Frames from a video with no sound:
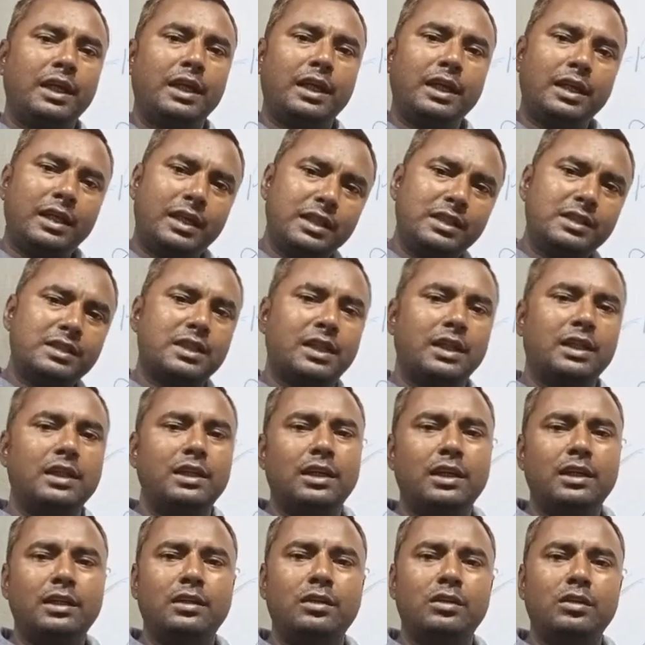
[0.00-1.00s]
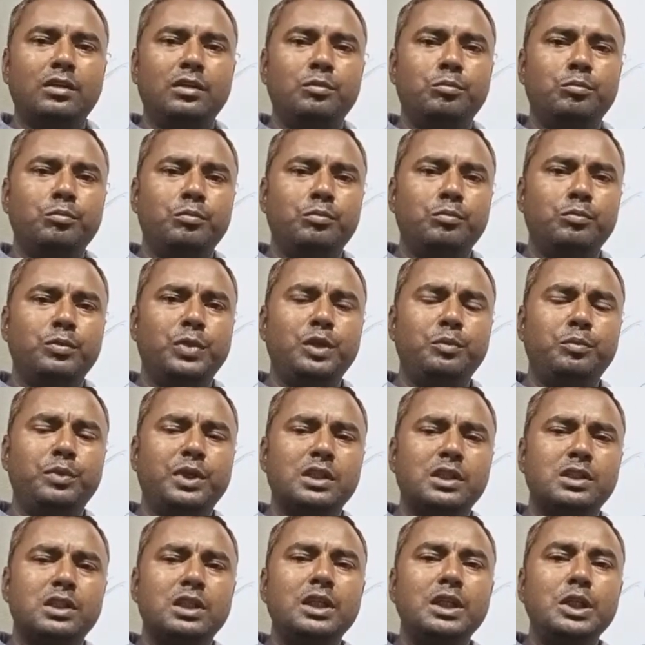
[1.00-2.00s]
again inside the
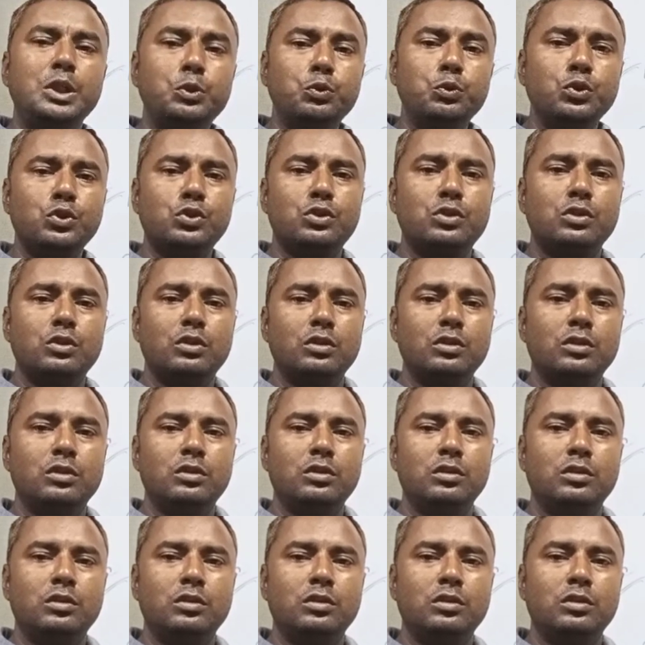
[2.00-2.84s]
previously used